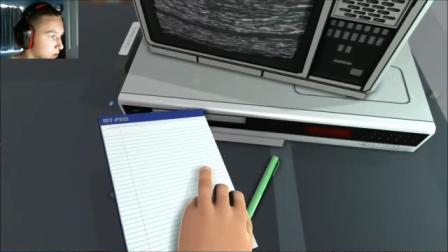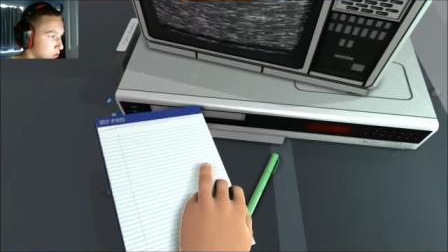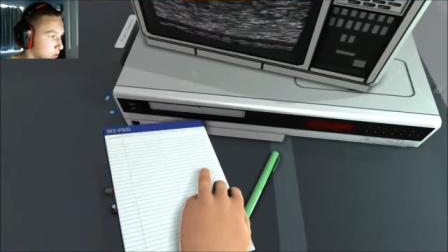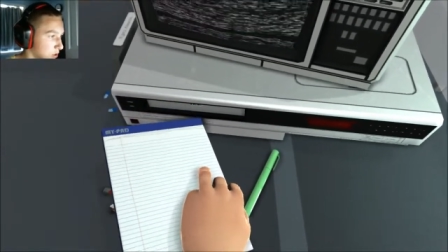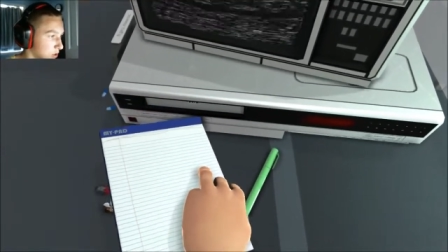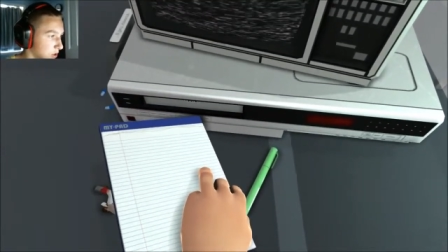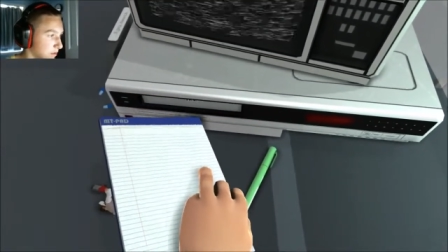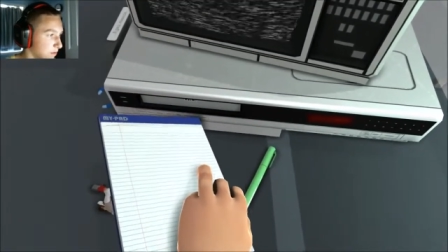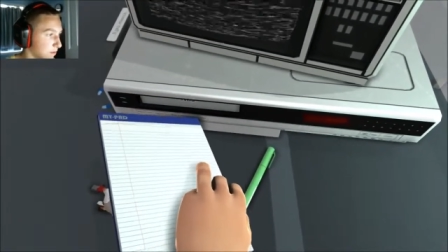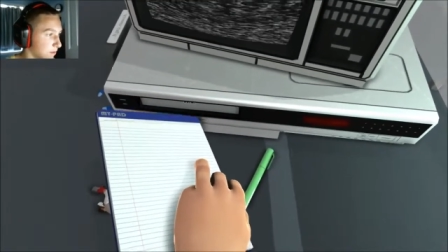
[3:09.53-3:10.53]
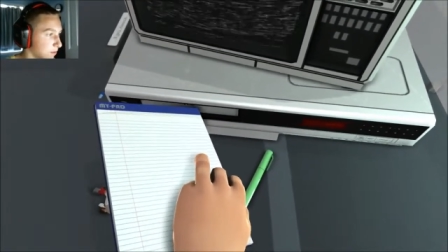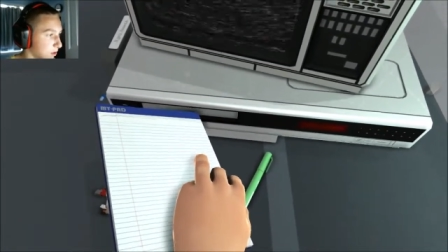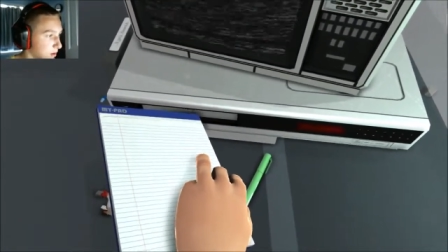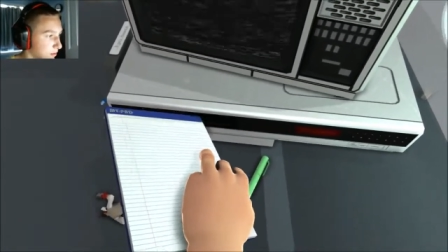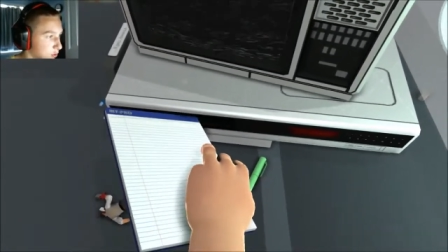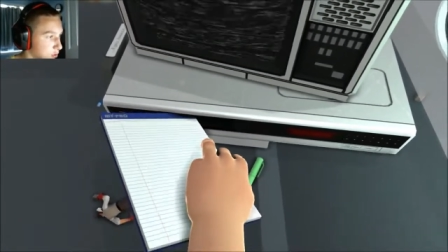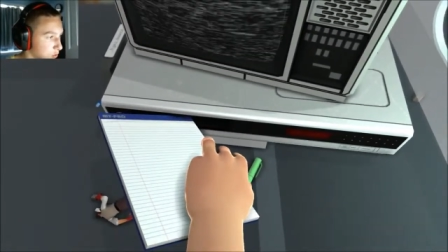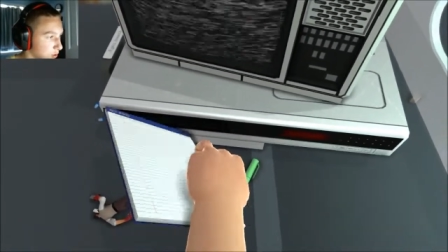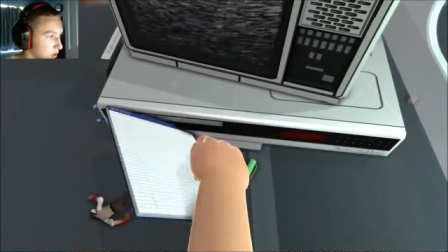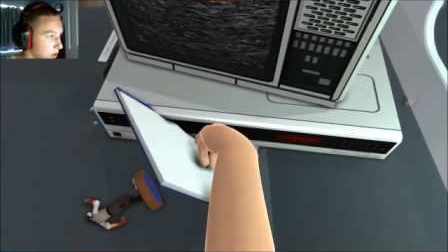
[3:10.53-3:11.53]
choice of of
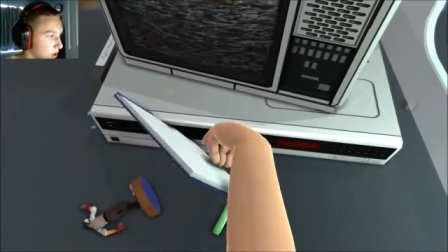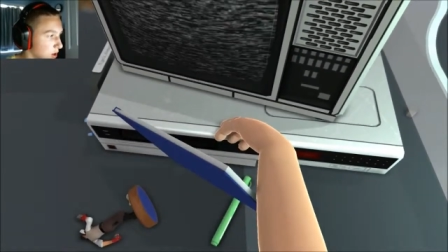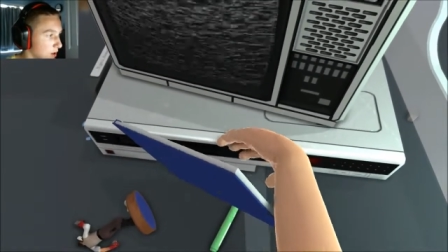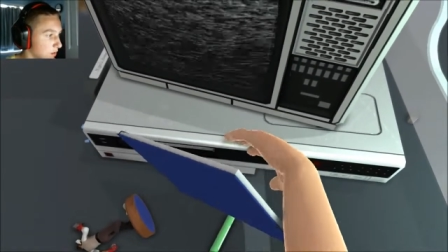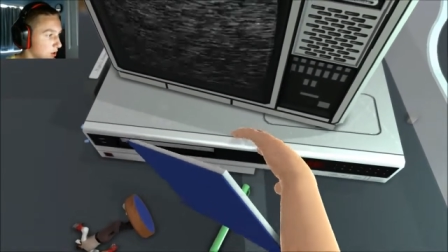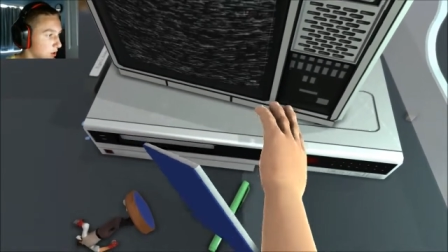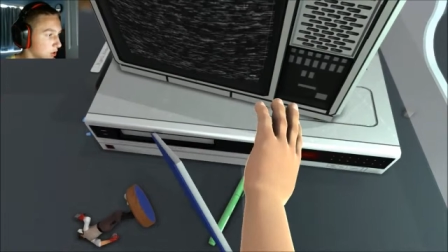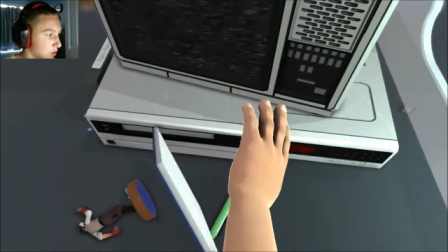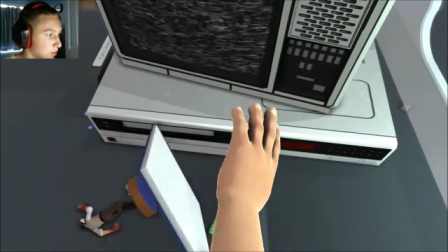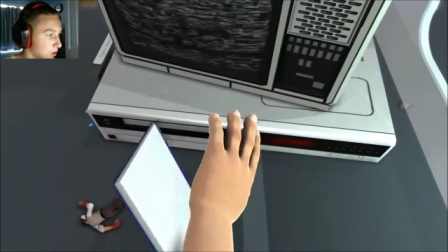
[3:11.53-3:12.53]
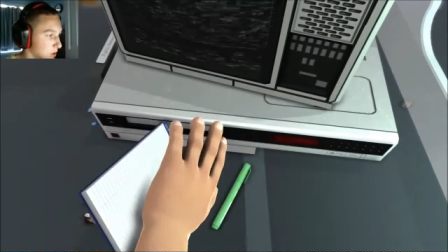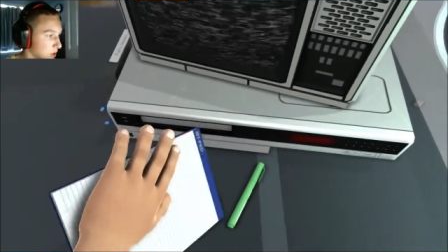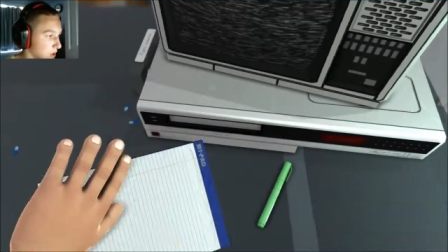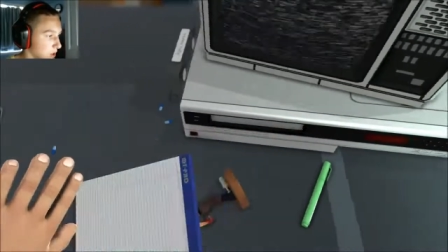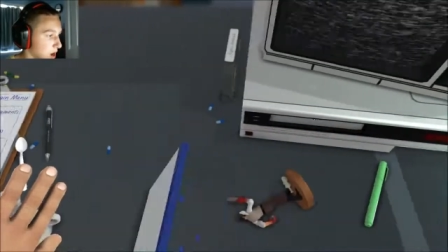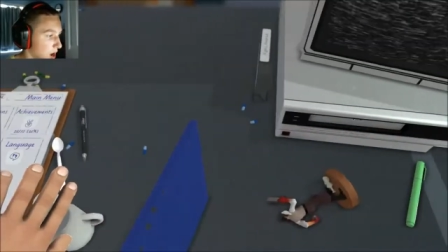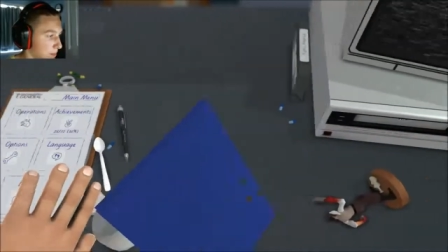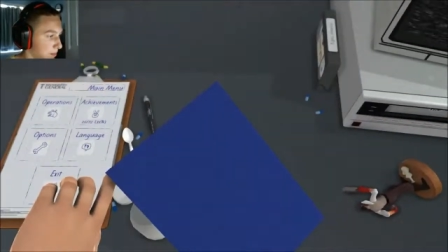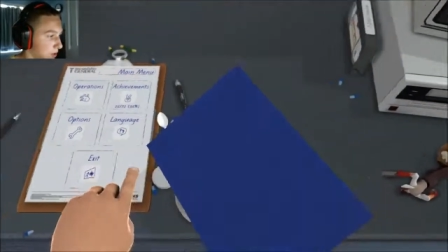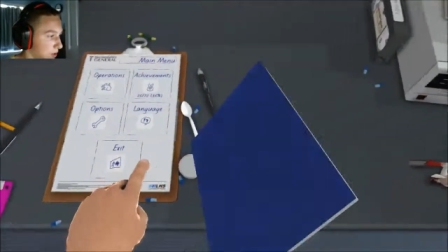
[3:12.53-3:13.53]
tool if you can just put it in like
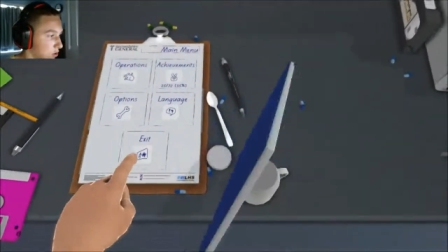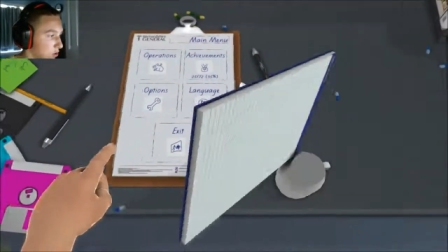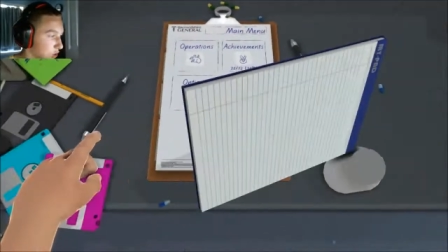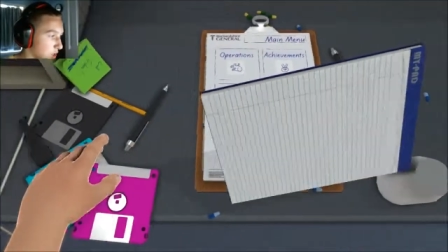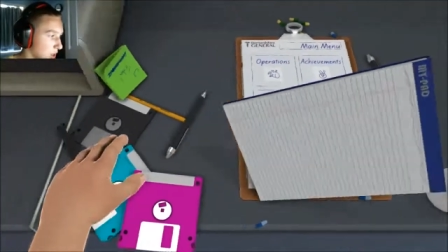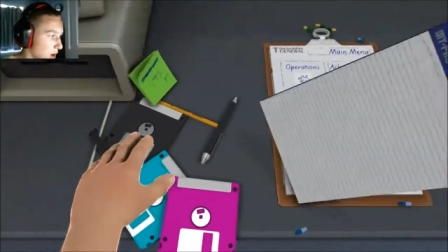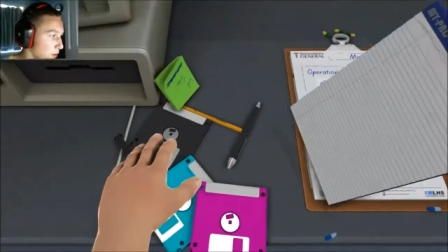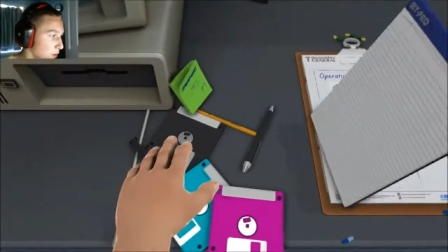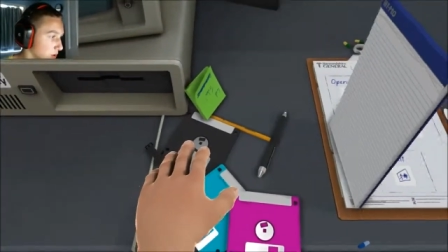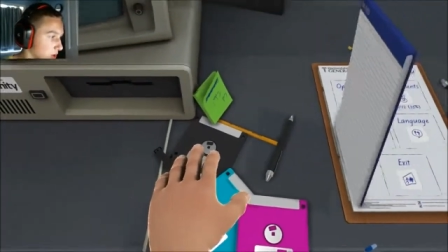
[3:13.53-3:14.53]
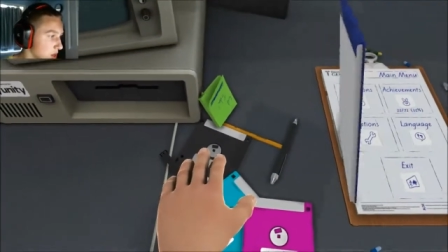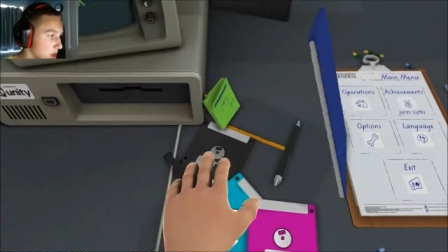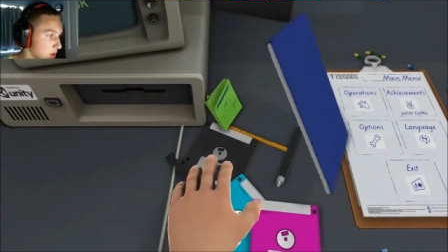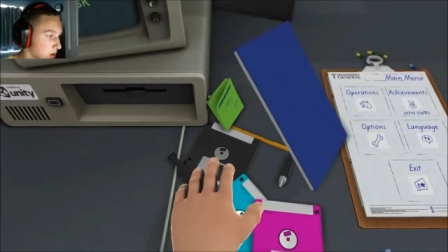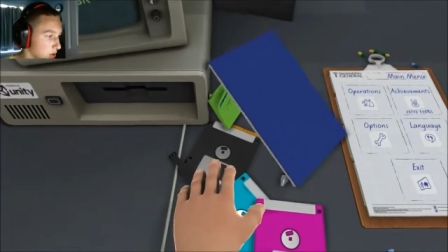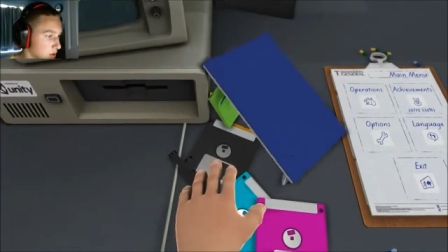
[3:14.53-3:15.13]
that, but usually that won't work either.